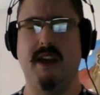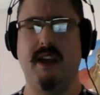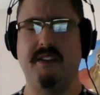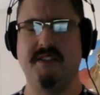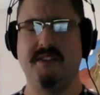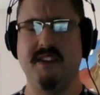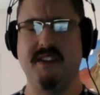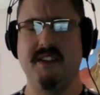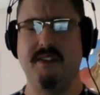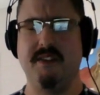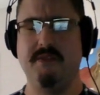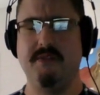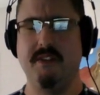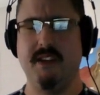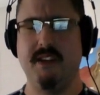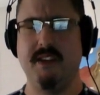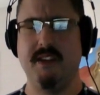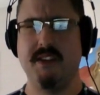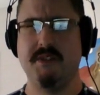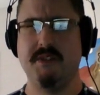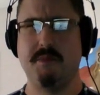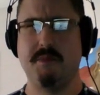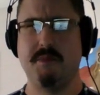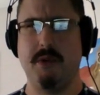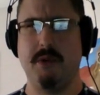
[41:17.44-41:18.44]
Yeah, definitely
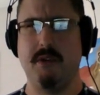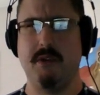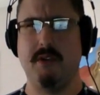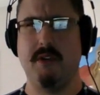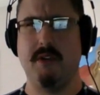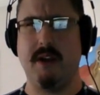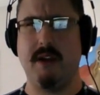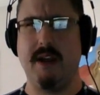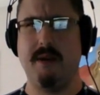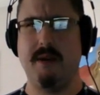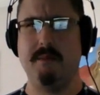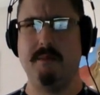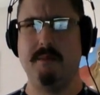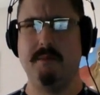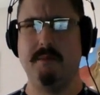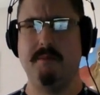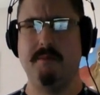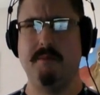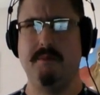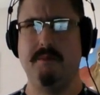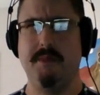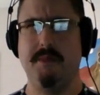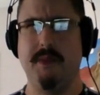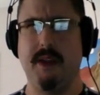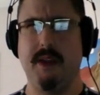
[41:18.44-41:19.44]
this program
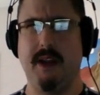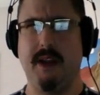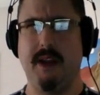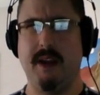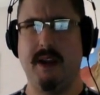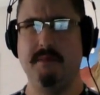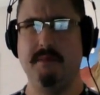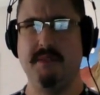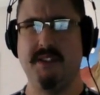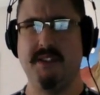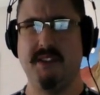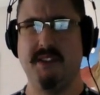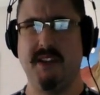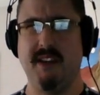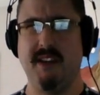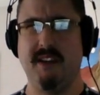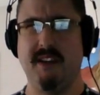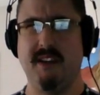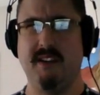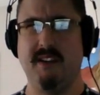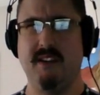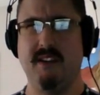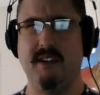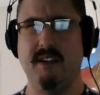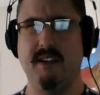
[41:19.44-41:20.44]
that I'm
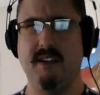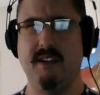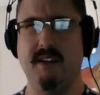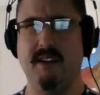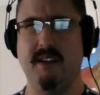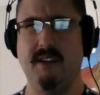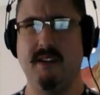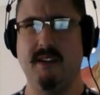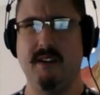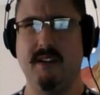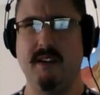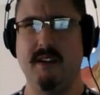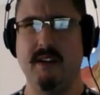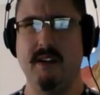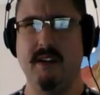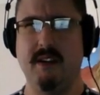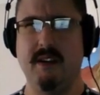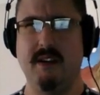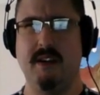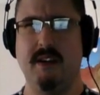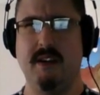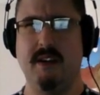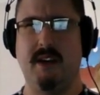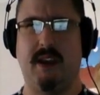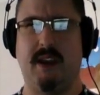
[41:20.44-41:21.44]
seeing
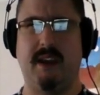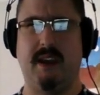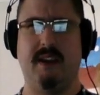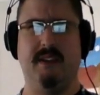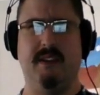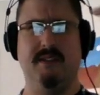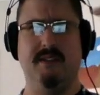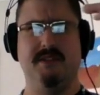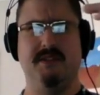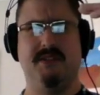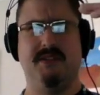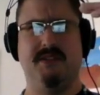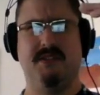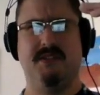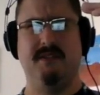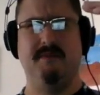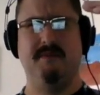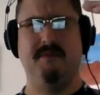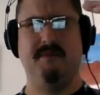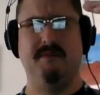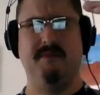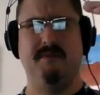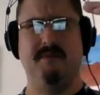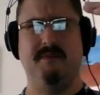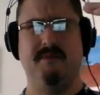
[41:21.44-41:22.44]
is
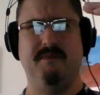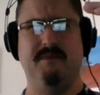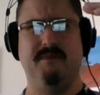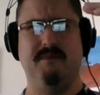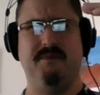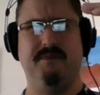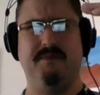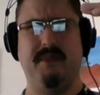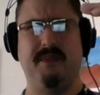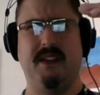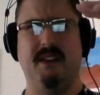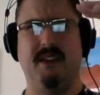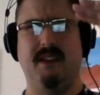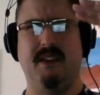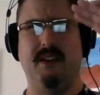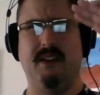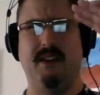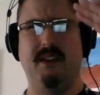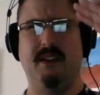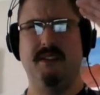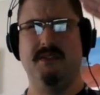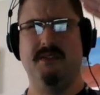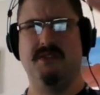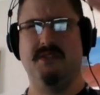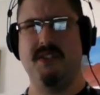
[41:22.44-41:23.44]

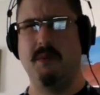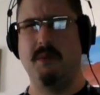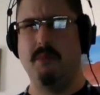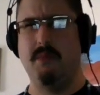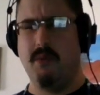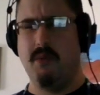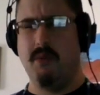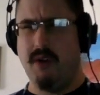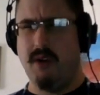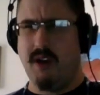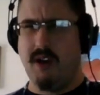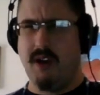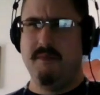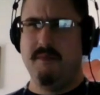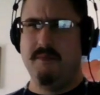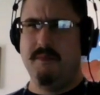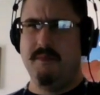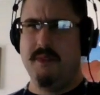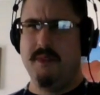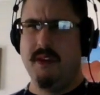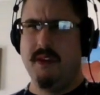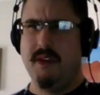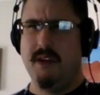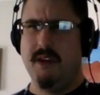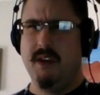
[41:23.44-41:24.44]
somewhere
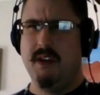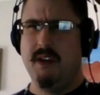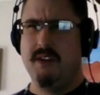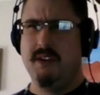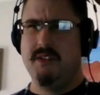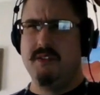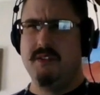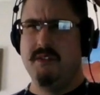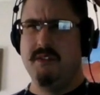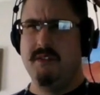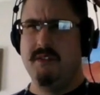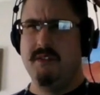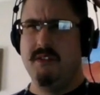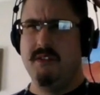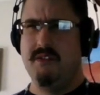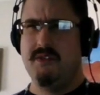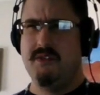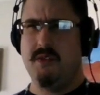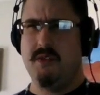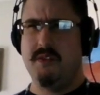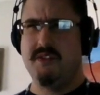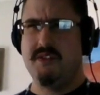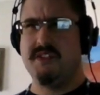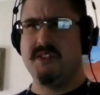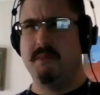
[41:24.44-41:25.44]

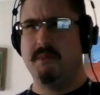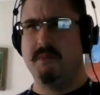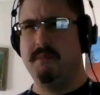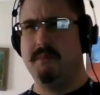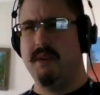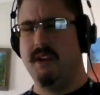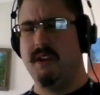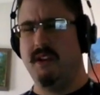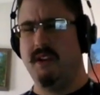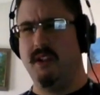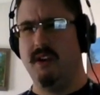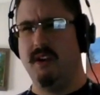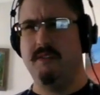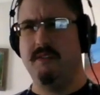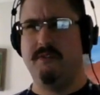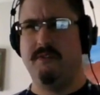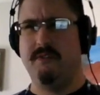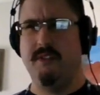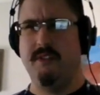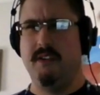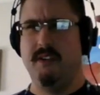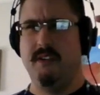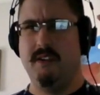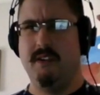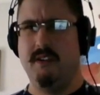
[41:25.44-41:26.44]
towards the middle of
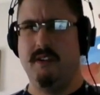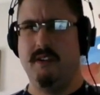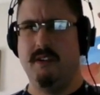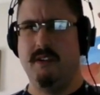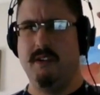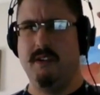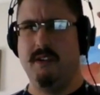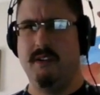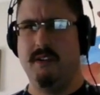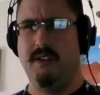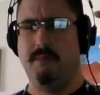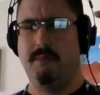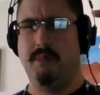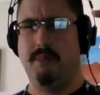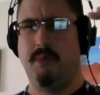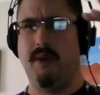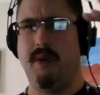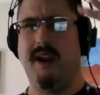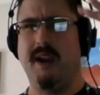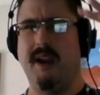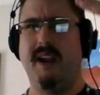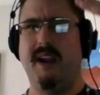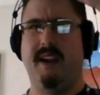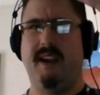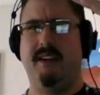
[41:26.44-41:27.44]
the
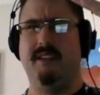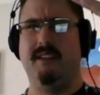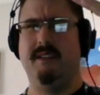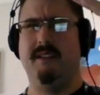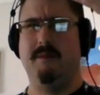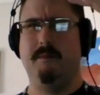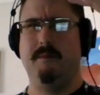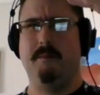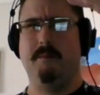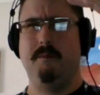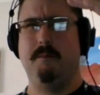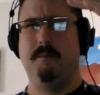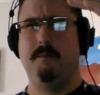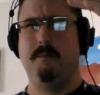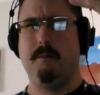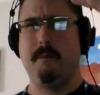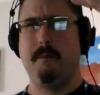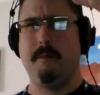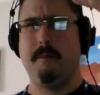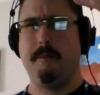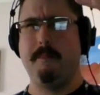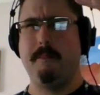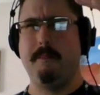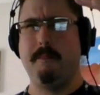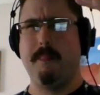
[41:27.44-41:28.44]
brain.
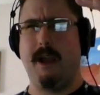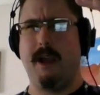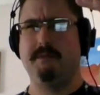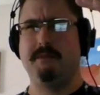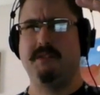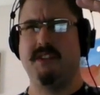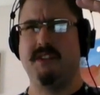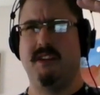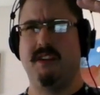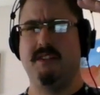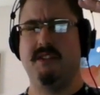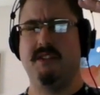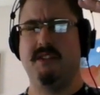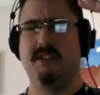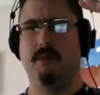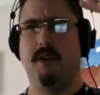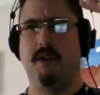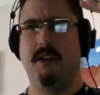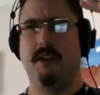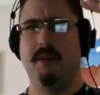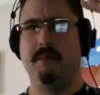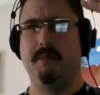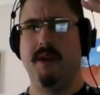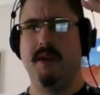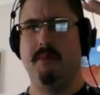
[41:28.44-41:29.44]
I'm seeing
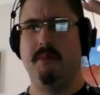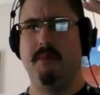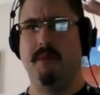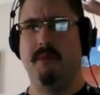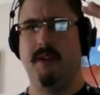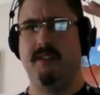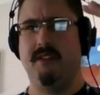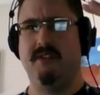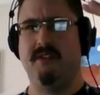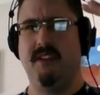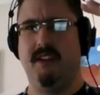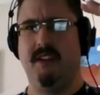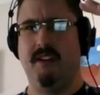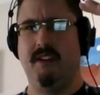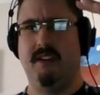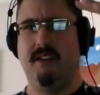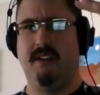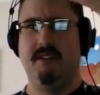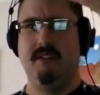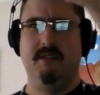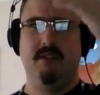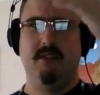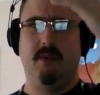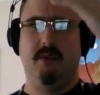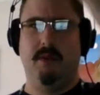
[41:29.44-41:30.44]
somewhere in the memory
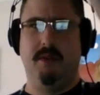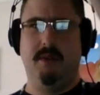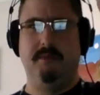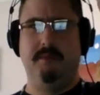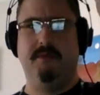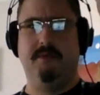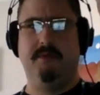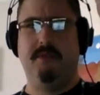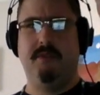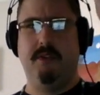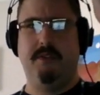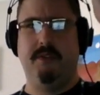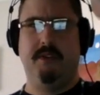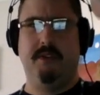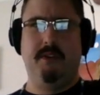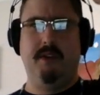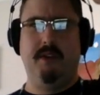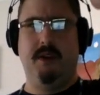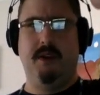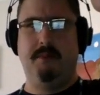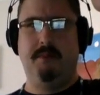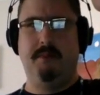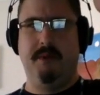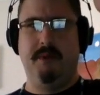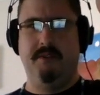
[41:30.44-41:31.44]
center or further
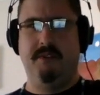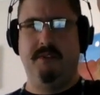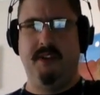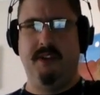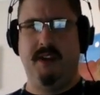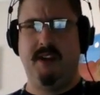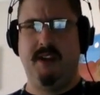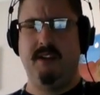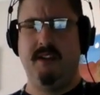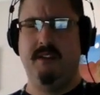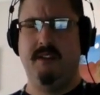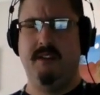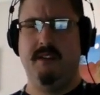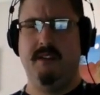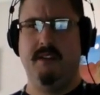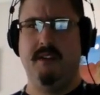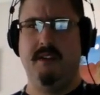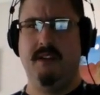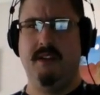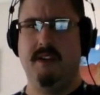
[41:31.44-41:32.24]
above that.